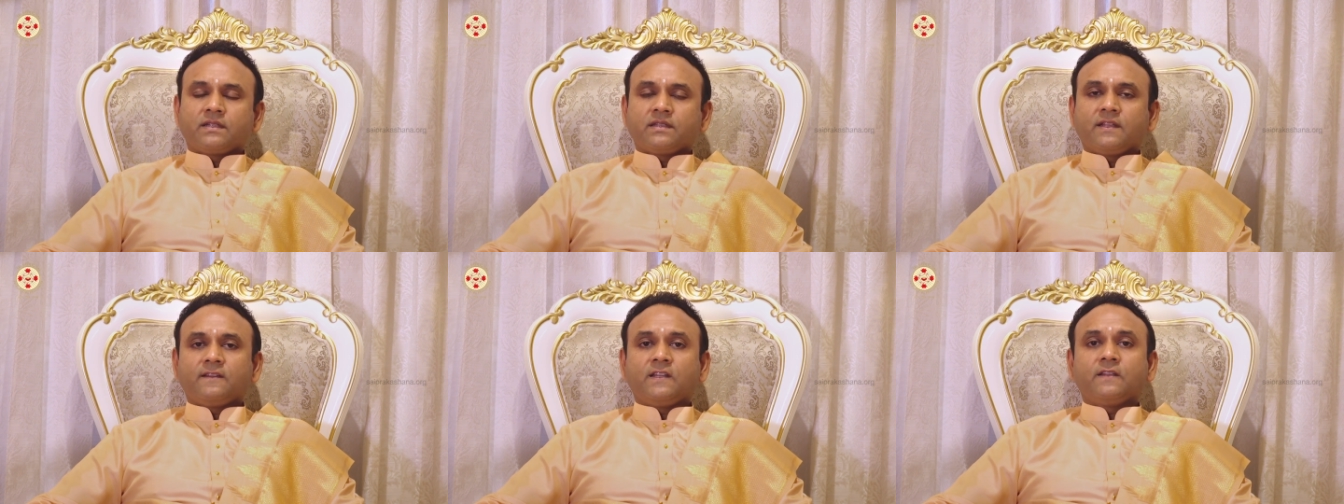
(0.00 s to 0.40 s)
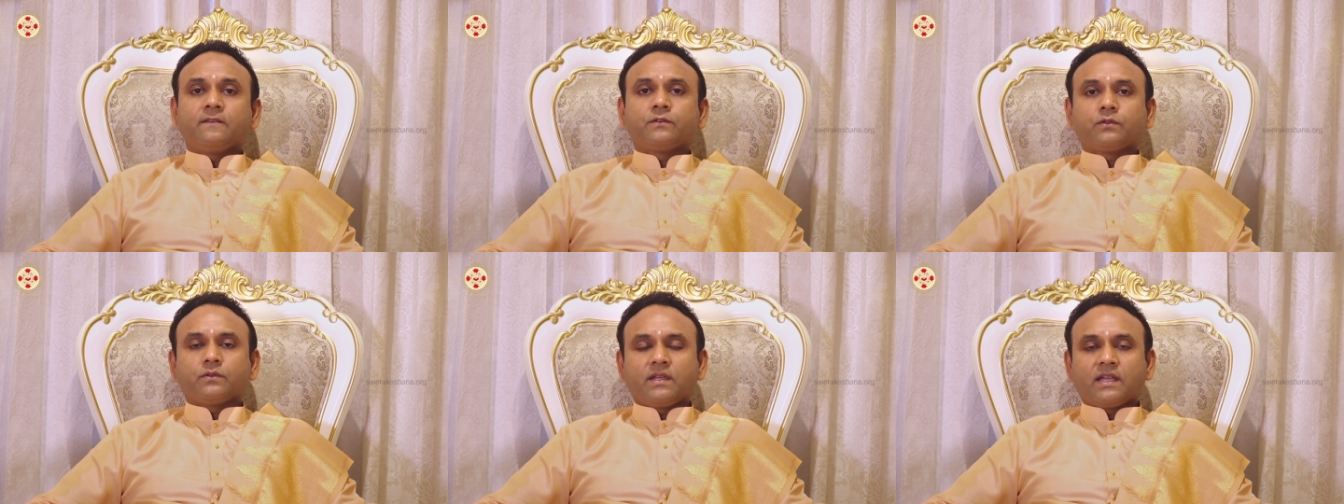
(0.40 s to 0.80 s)
They
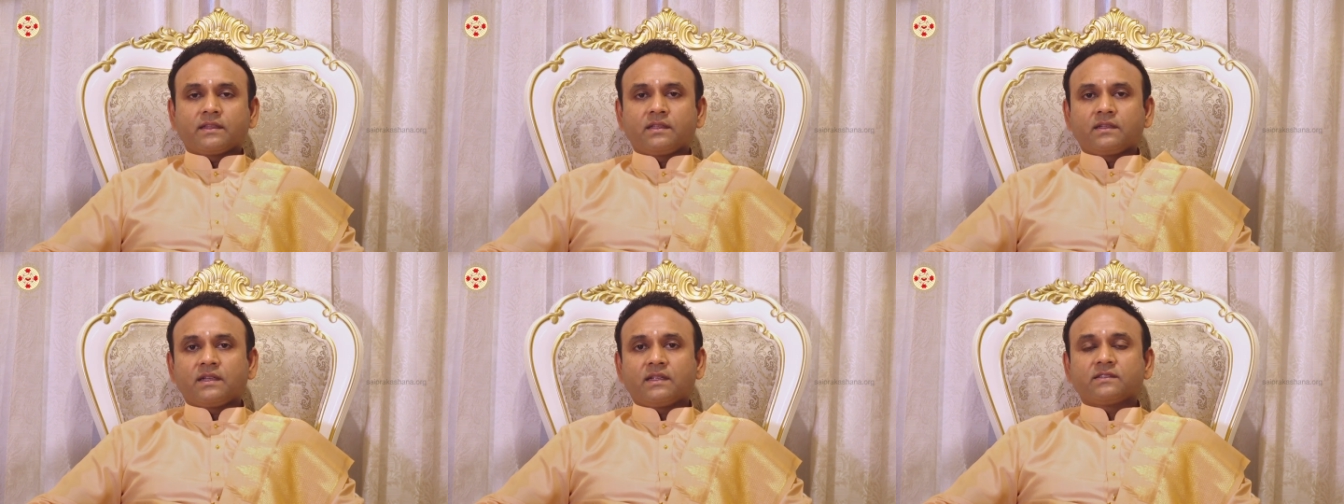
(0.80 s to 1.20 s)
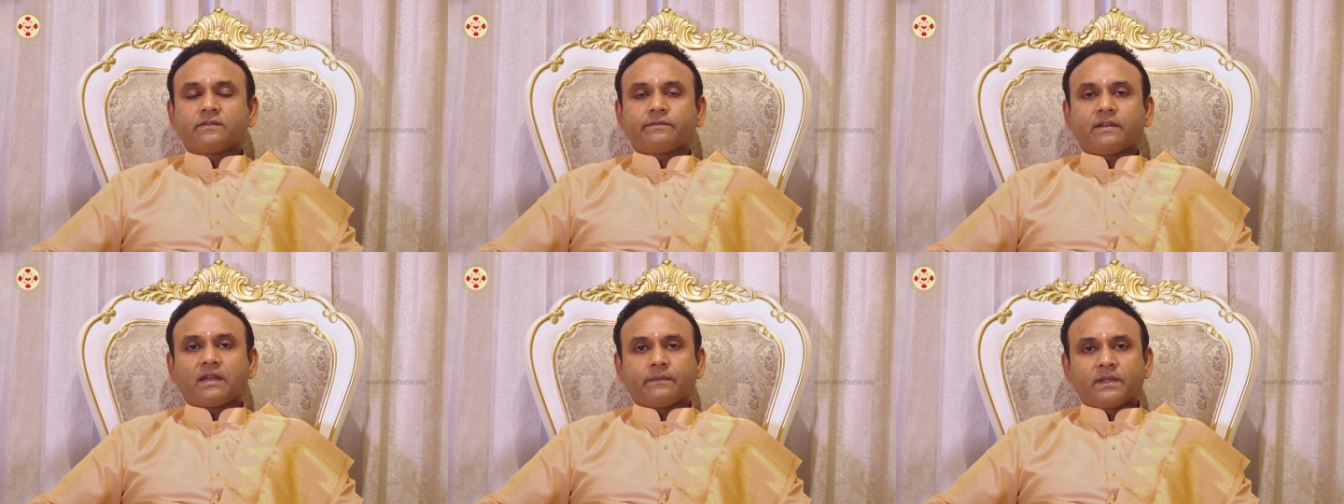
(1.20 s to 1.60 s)
live together as a
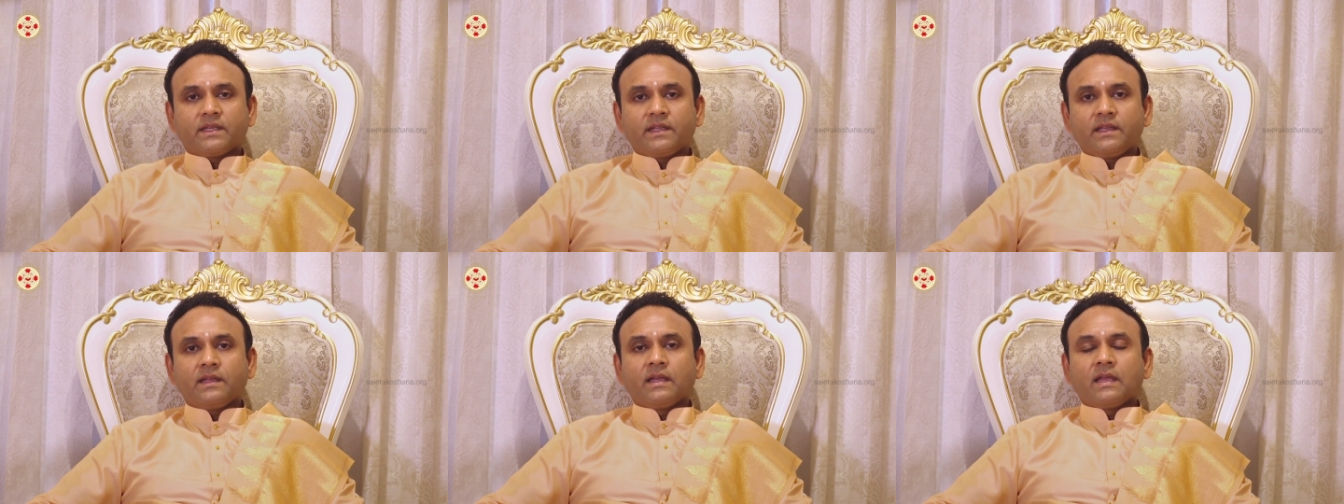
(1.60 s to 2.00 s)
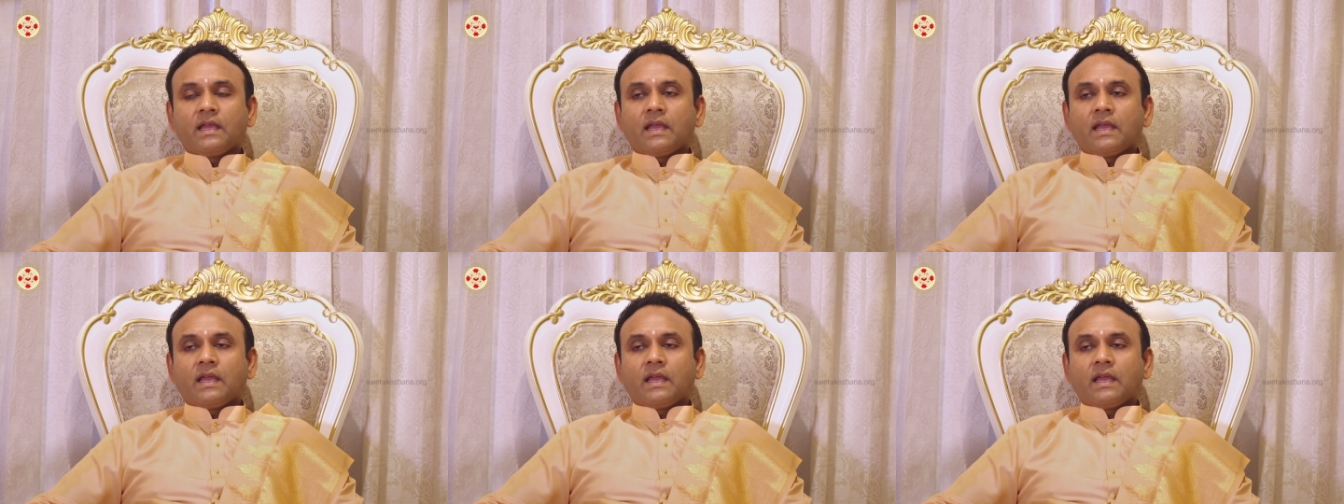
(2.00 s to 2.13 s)
family.